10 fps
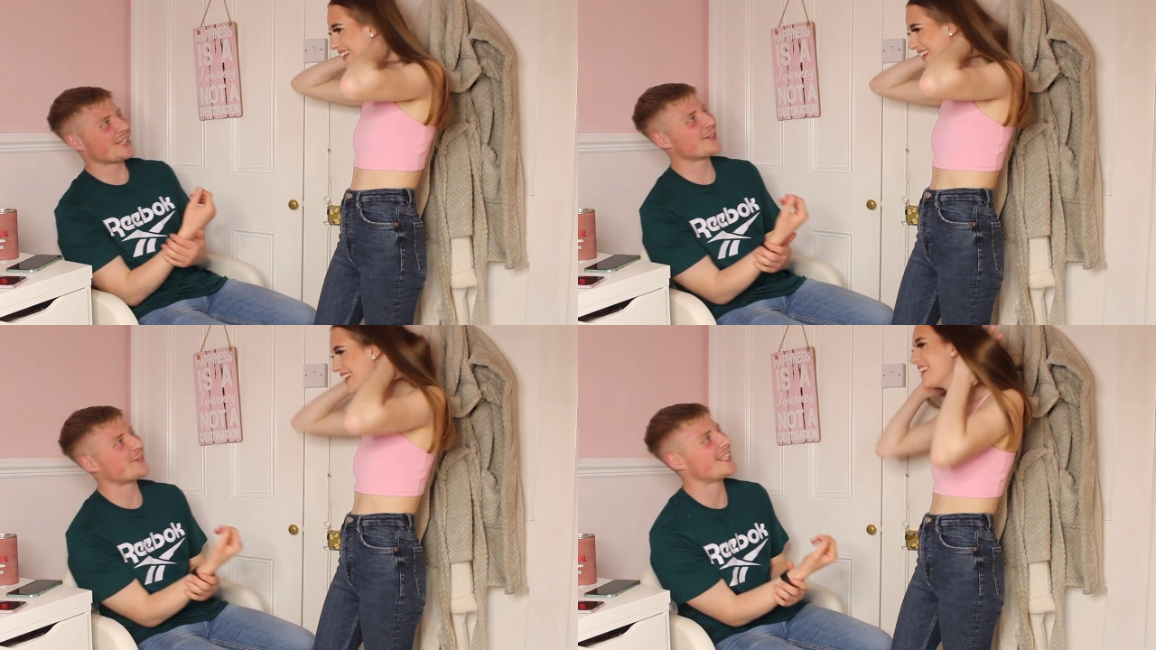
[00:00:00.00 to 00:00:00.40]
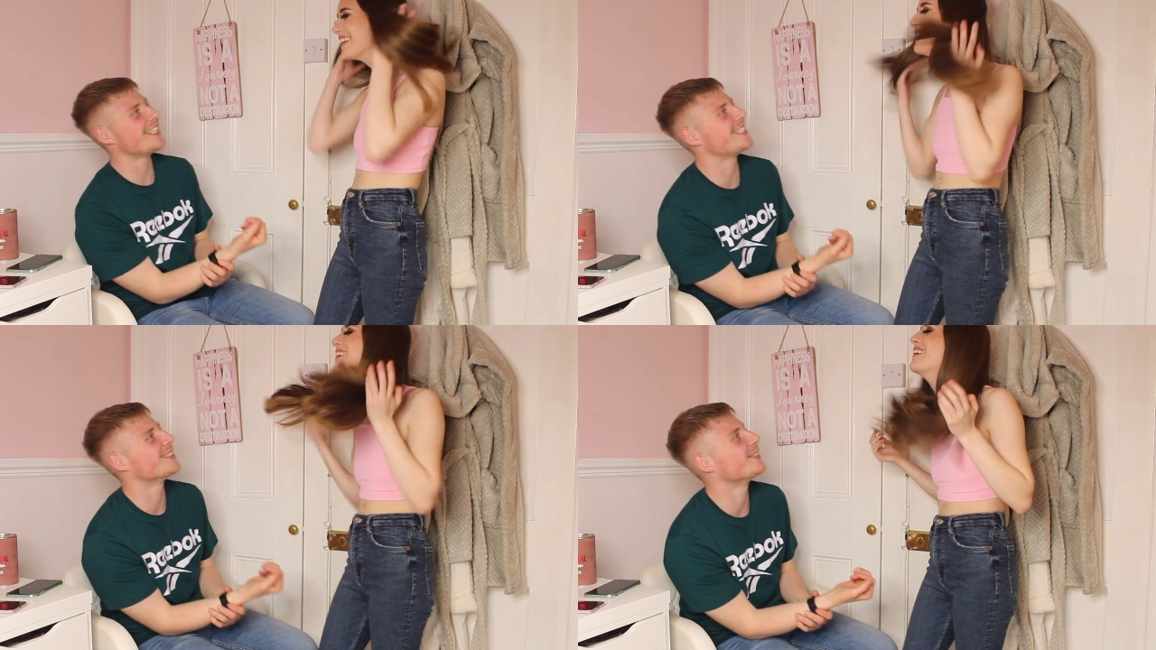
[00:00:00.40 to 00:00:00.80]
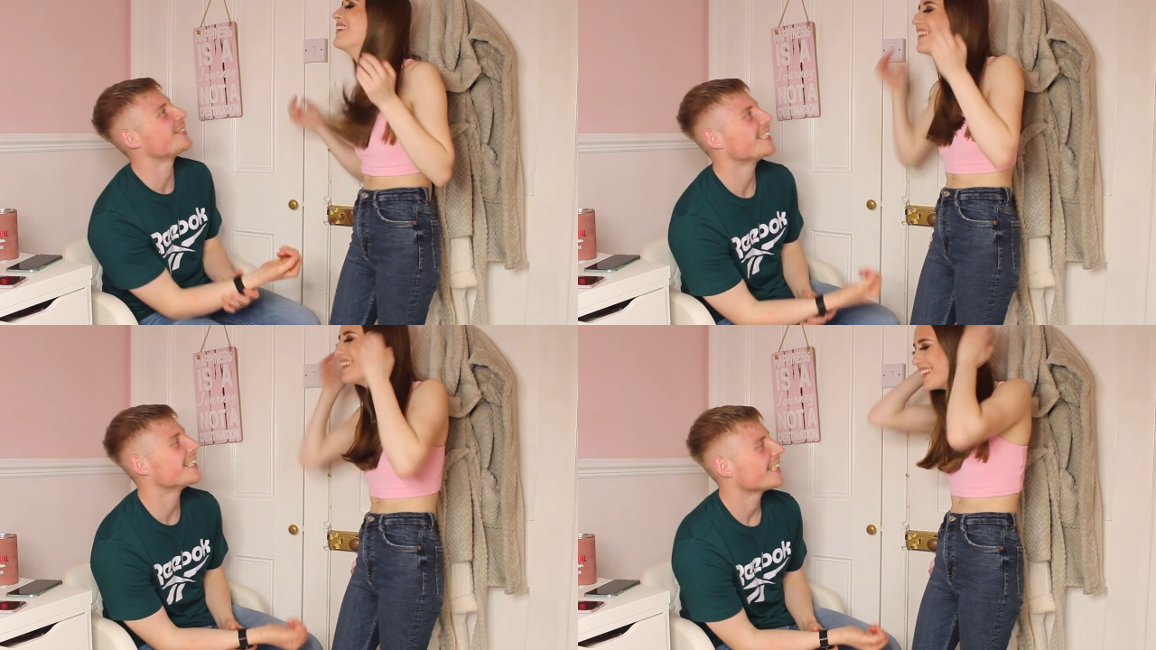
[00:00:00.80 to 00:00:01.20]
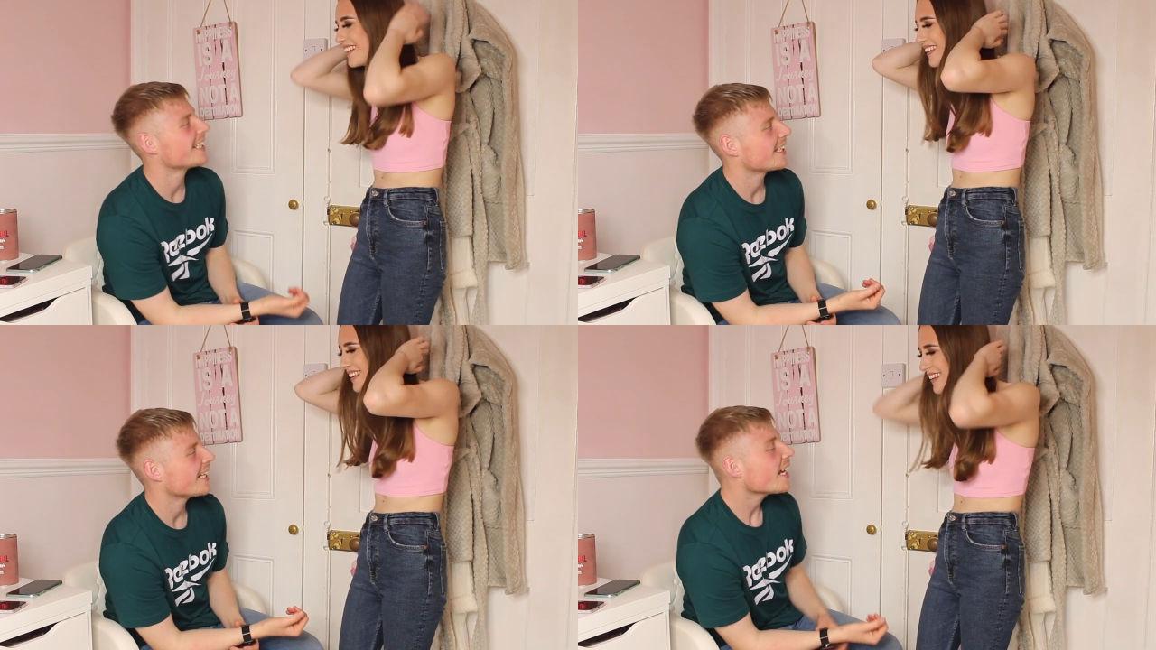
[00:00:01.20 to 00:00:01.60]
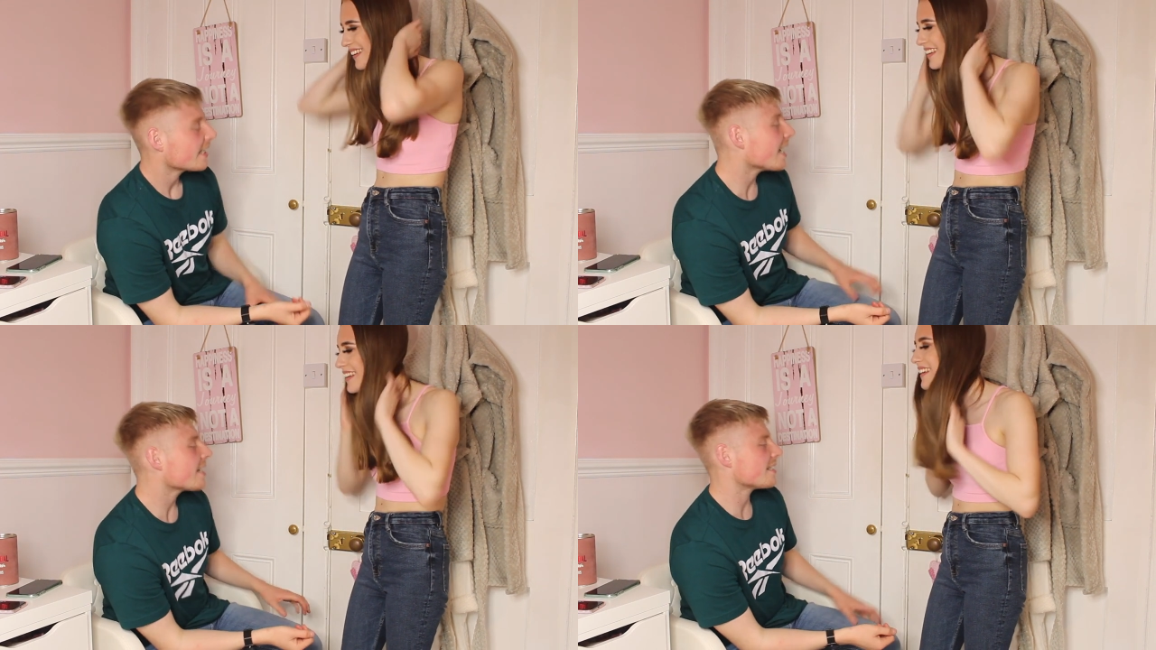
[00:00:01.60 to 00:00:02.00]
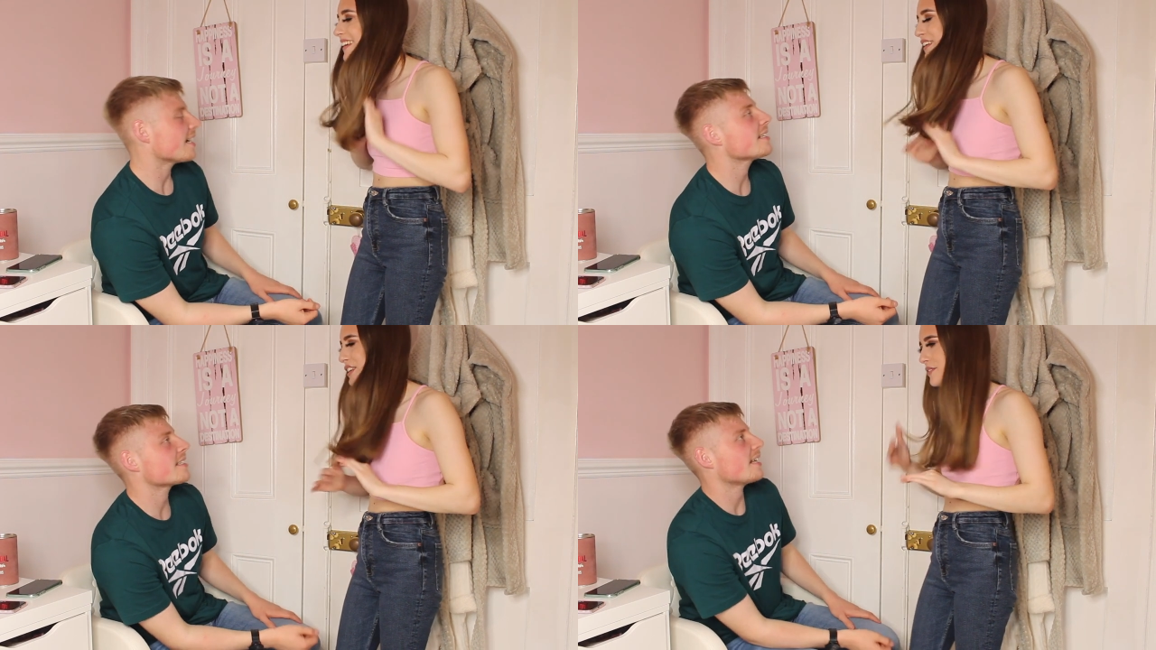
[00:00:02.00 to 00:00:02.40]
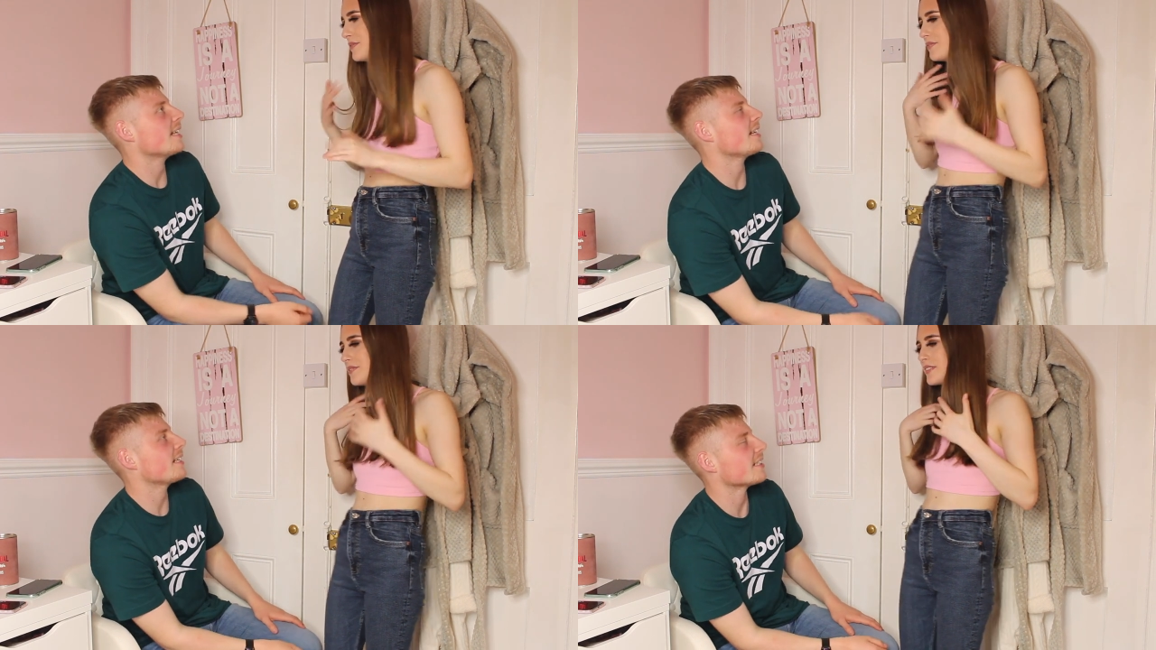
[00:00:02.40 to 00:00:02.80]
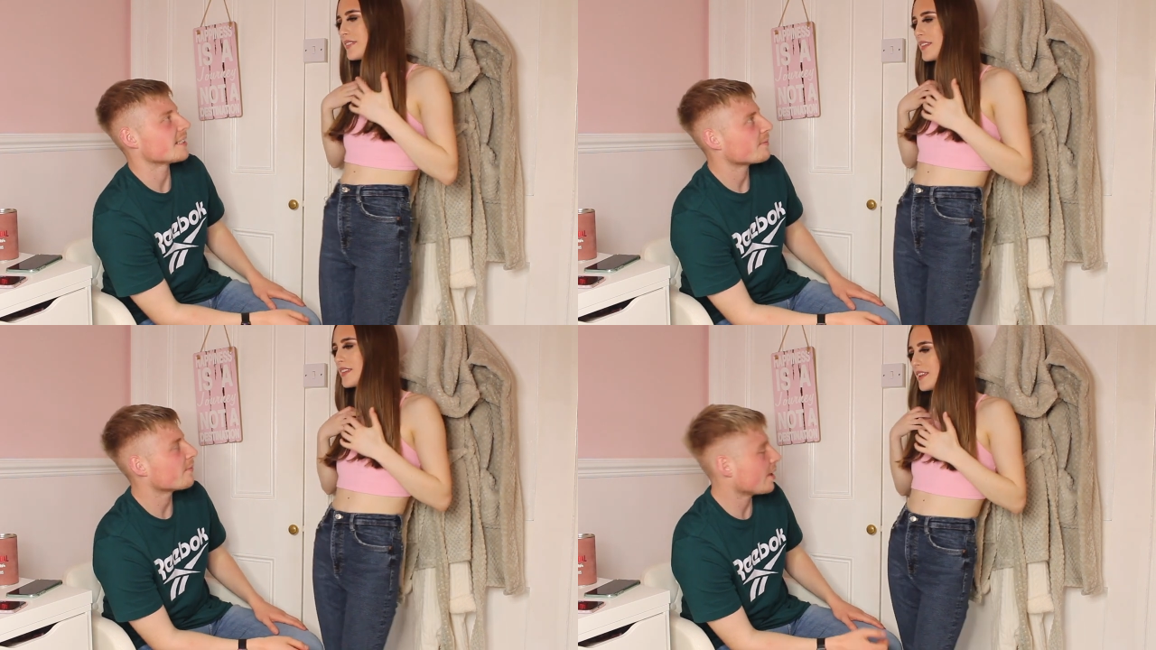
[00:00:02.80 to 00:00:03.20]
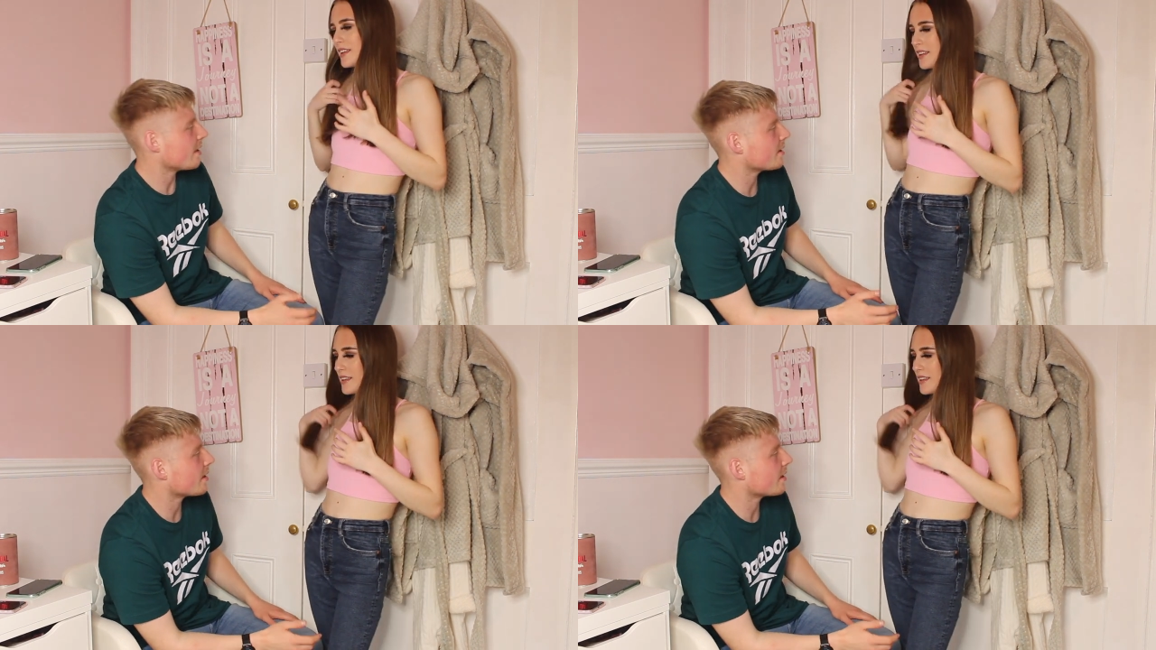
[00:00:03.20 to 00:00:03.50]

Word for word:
Speaker 1: you, weirdo. yeah, it's nice. I like it. Very,